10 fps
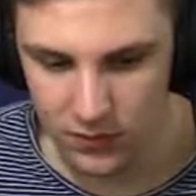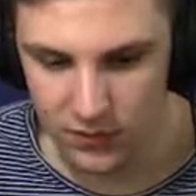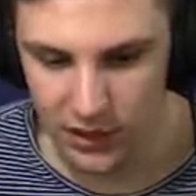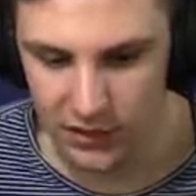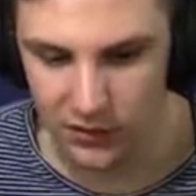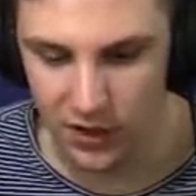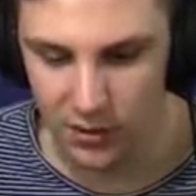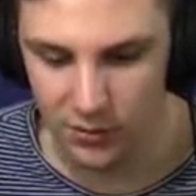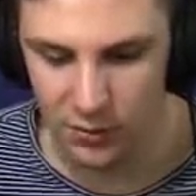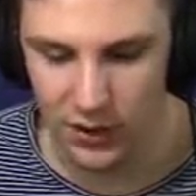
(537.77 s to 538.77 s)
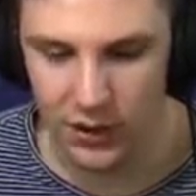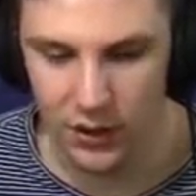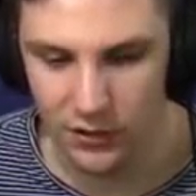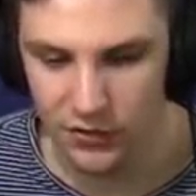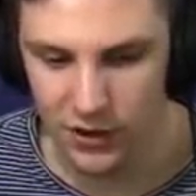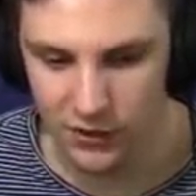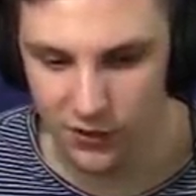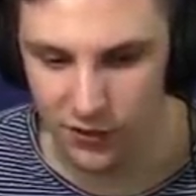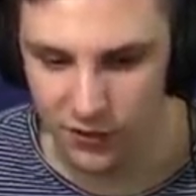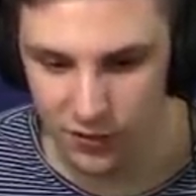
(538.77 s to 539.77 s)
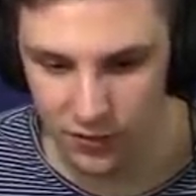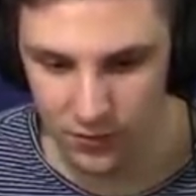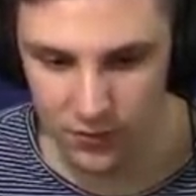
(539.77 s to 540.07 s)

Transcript: take your time, sweetheart. Jesus.